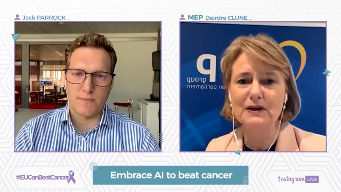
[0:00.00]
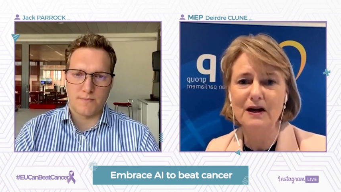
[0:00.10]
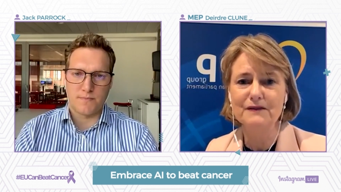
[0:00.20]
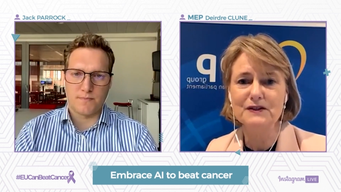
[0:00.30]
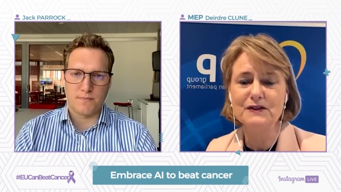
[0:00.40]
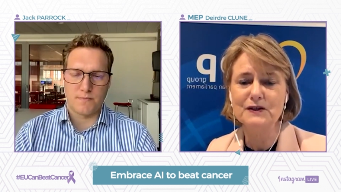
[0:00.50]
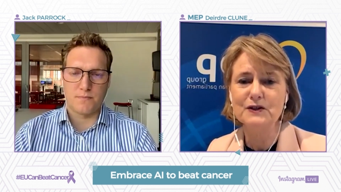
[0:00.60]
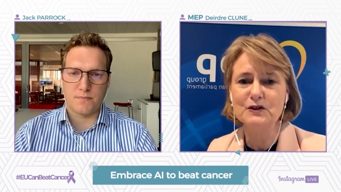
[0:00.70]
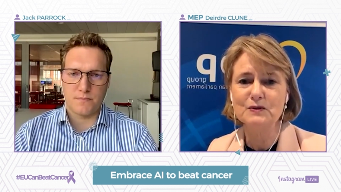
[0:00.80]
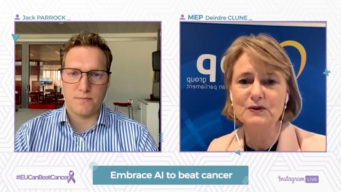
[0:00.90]
Speaker 1: confidence and
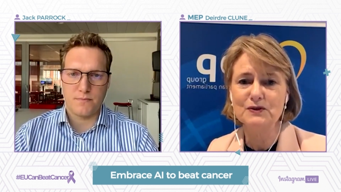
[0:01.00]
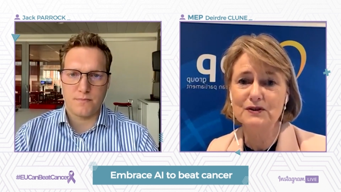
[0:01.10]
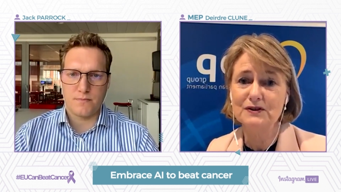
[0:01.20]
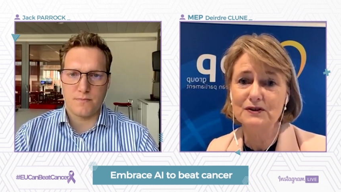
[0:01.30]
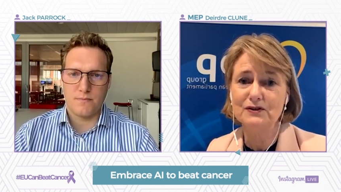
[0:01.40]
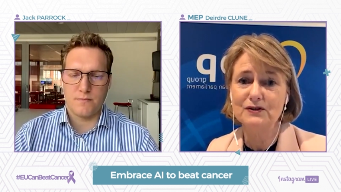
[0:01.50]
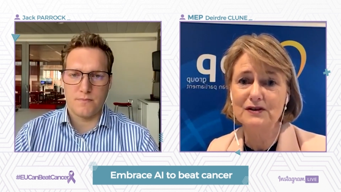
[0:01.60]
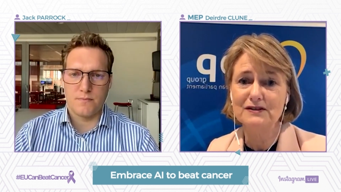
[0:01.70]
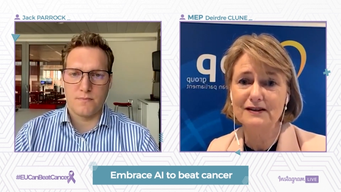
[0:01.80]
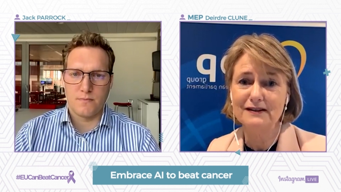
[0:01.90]
consumer trust,
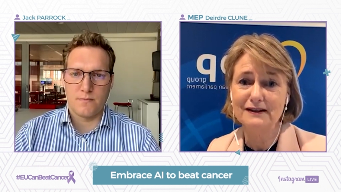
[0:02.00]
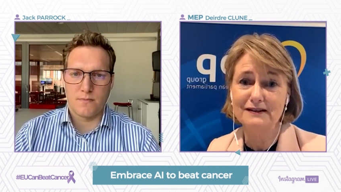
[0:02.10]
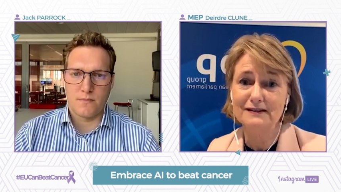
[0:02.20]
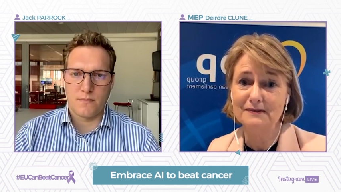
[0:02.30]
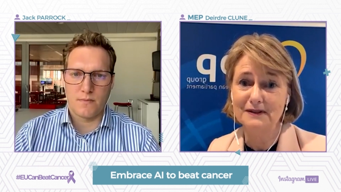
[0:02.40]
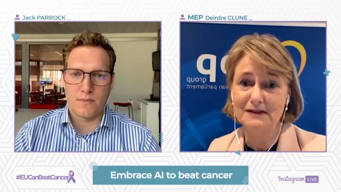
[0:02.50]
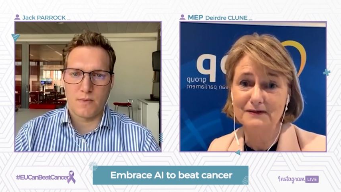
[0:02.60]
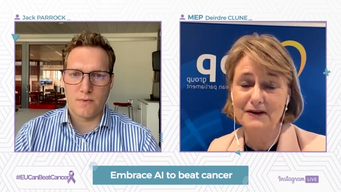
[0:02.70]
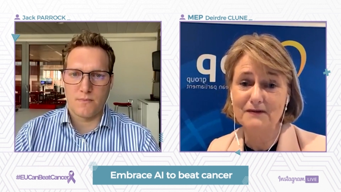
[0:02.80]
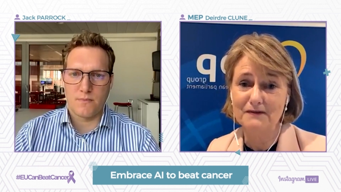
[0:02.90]
trust I think is something
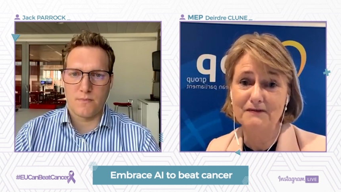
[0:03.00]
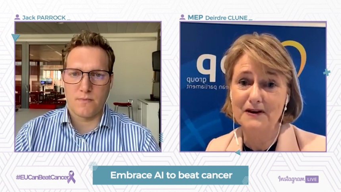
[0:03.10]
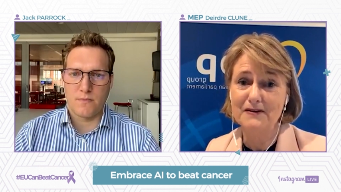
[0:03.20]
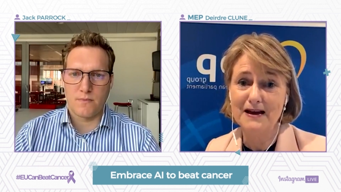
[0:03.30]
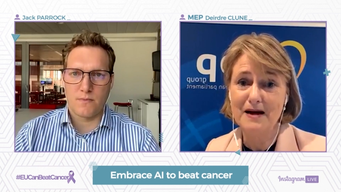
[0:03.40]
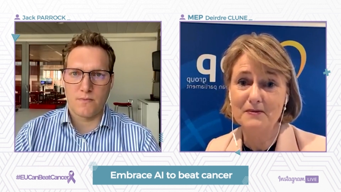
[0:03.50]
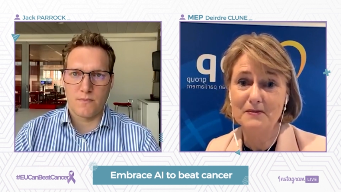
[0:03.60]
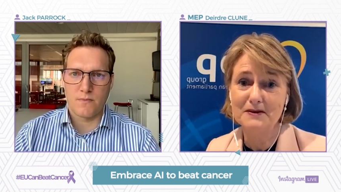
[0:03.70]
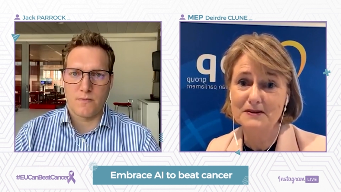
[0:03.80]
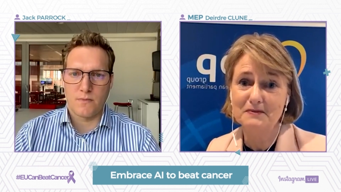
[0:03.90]
that's very, very
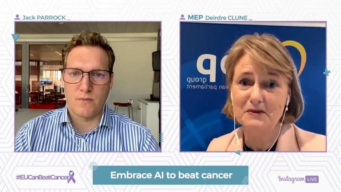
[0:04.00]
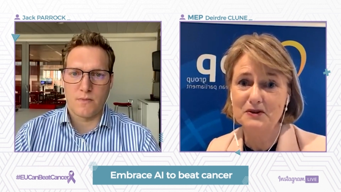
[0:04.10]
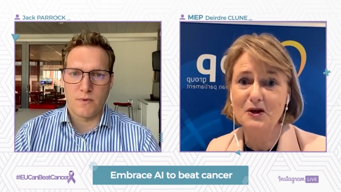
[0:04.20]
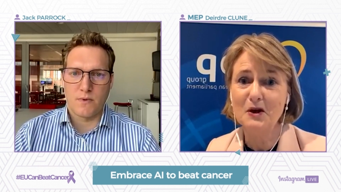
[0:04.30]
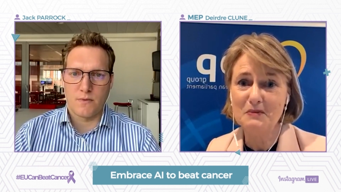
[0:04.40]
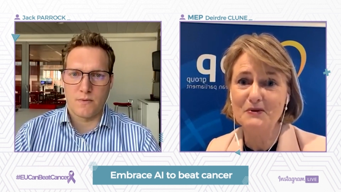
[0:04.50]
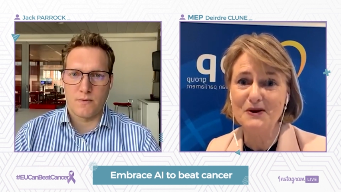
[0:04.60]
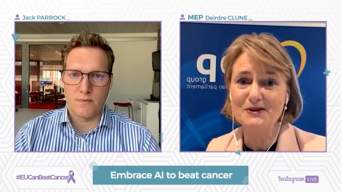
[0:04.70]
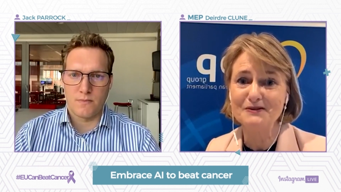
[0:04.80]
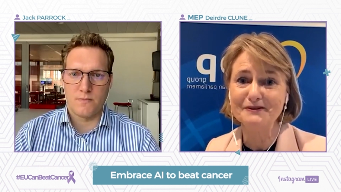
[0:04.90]
admirable and something we should all be
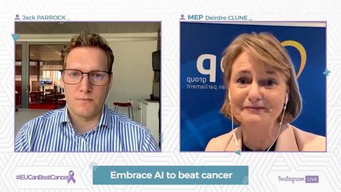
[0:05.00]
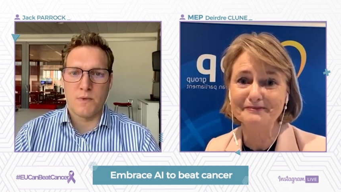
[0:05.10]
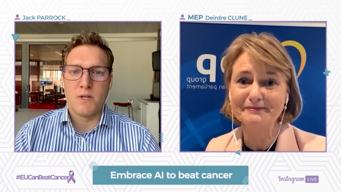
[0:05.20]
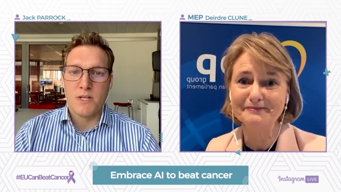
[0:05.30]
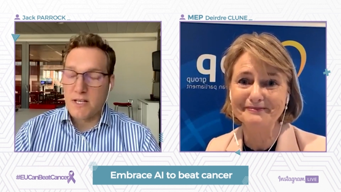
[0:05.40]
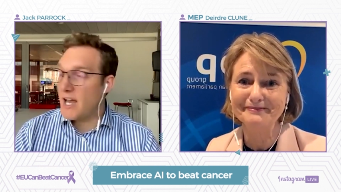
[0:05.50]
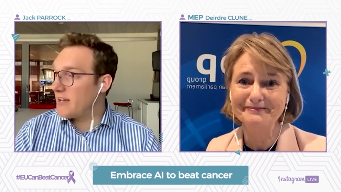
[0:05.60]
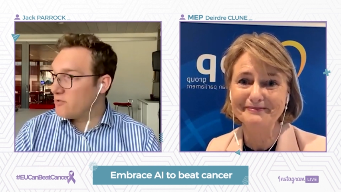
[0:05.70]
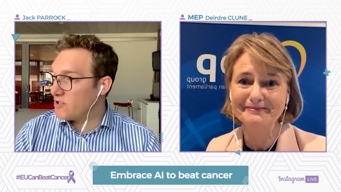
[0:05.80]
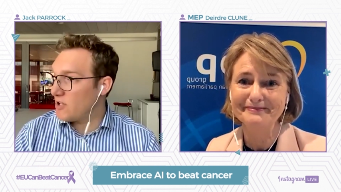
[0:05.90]
proud of.
Speaker 2: Yeah,
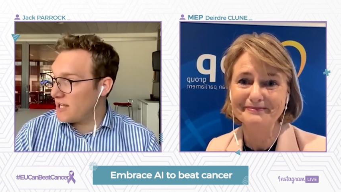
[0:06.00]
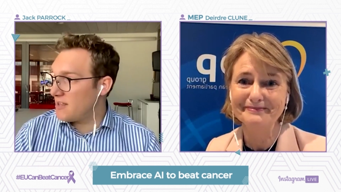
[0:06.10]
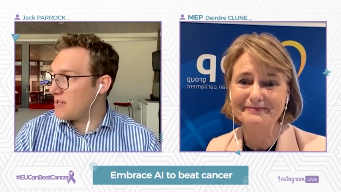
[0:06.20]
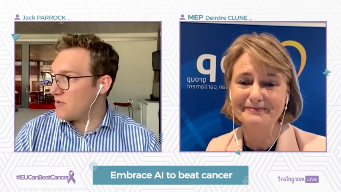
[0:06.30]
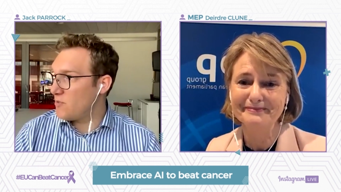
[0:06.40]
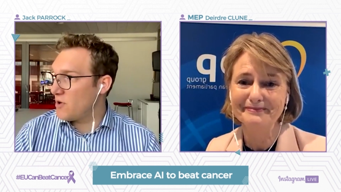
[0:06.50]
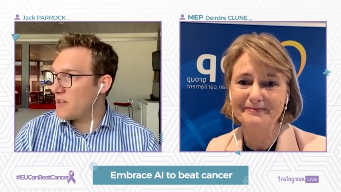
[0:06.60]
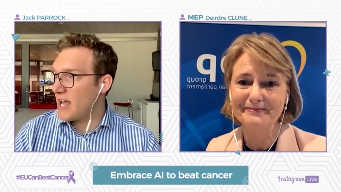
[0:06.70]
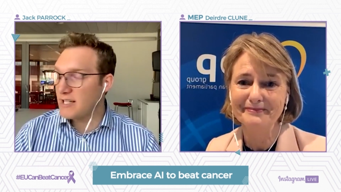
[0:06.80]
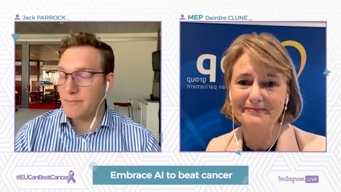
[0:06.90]
and also I think one
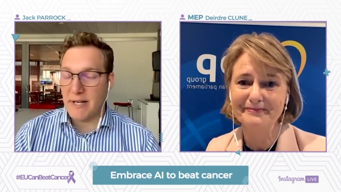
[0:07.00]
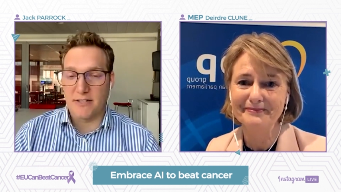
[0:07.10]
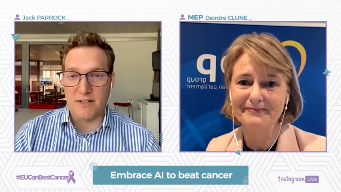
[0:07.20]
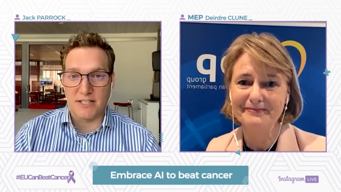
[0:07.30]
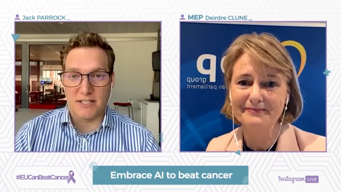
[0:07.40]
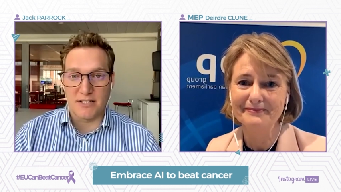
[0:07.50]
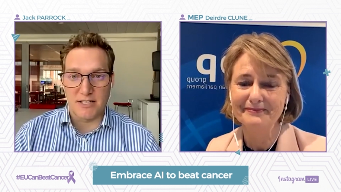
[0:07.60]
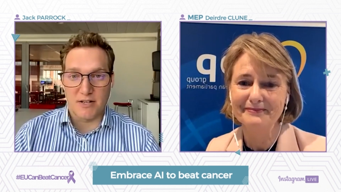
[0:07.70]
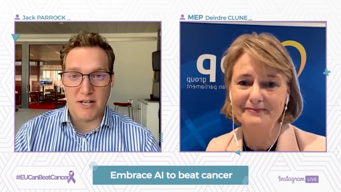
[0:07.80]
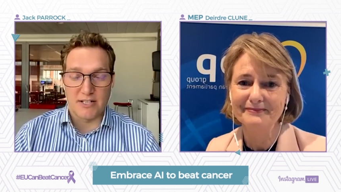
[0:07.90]
of the aspects of this
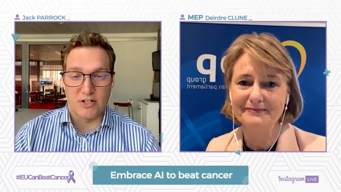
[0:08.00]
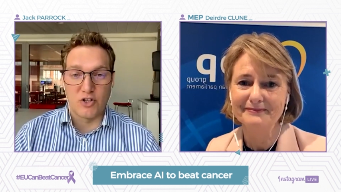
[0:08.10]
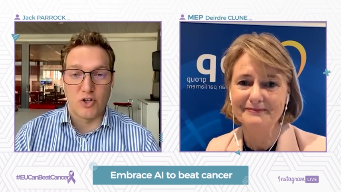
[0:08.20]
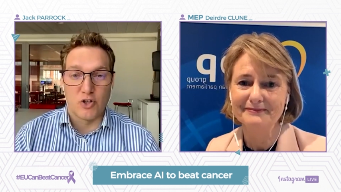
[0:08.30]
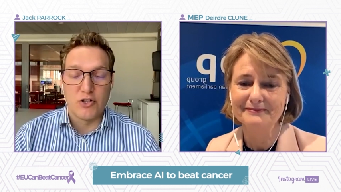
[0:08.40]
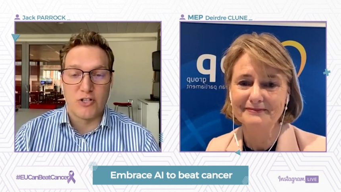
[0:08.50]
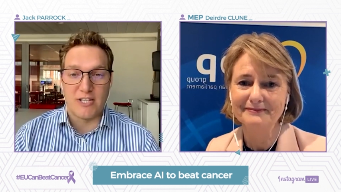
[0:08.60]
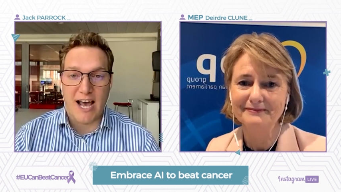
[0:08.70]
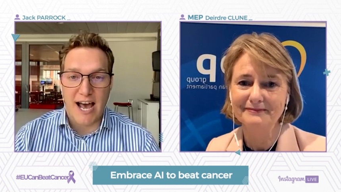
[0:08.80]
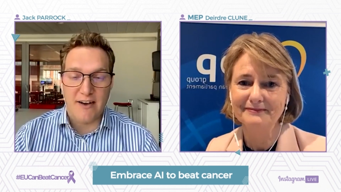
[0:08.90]
is it's good
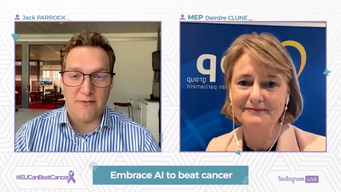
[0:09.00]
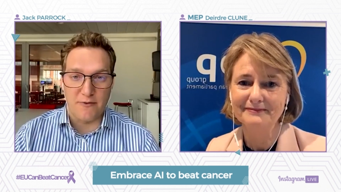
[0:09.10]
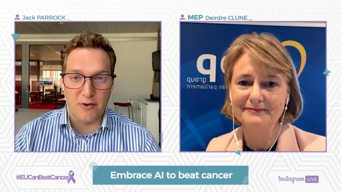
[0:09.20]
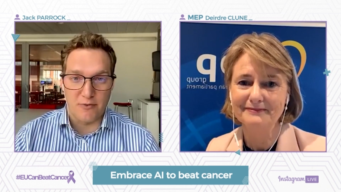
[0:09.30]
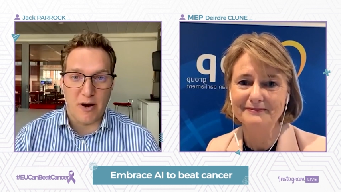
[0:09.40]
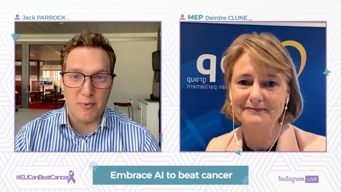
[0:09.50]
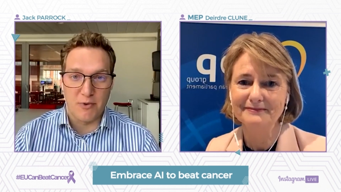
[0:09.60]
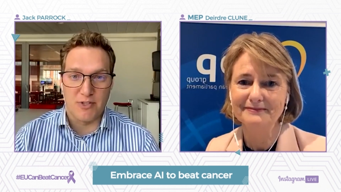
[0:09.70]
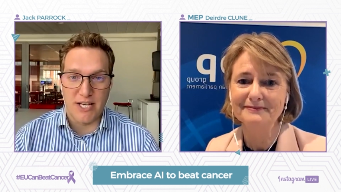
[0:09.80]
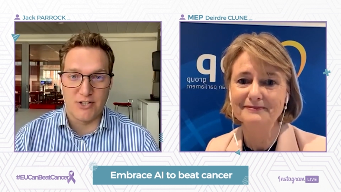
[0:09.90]
to have the
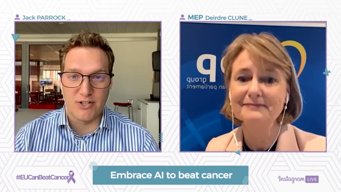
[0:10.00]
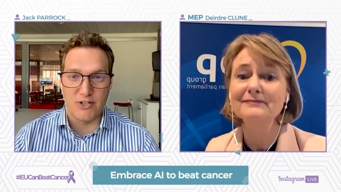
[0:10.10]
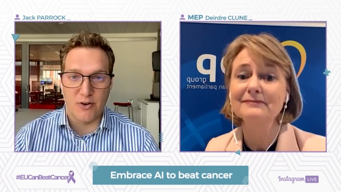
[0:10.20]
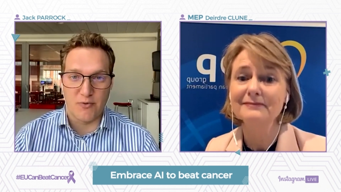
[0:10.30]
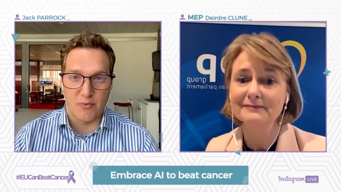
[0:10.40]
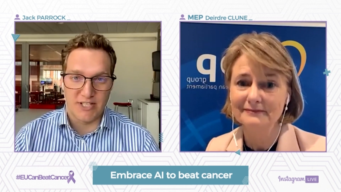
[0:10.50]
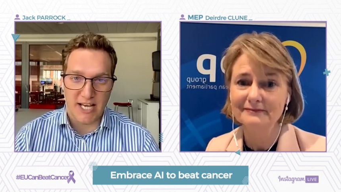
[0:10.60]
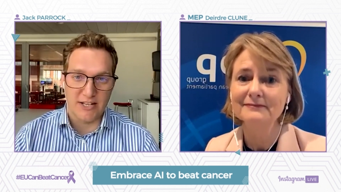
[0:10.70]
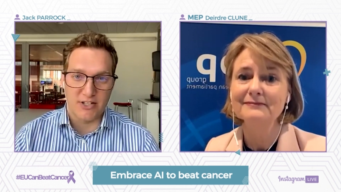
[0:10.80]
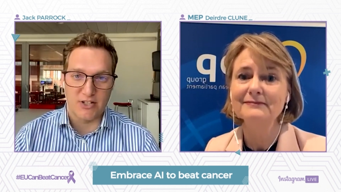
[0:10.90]
reputation of
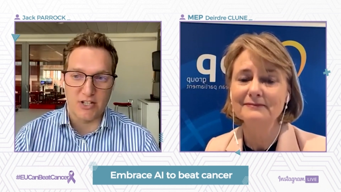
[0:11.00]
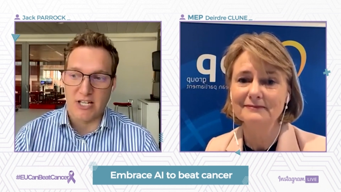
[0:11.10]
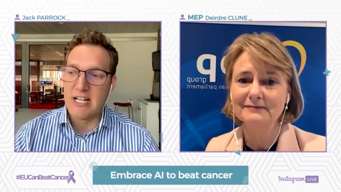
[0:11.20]
protection.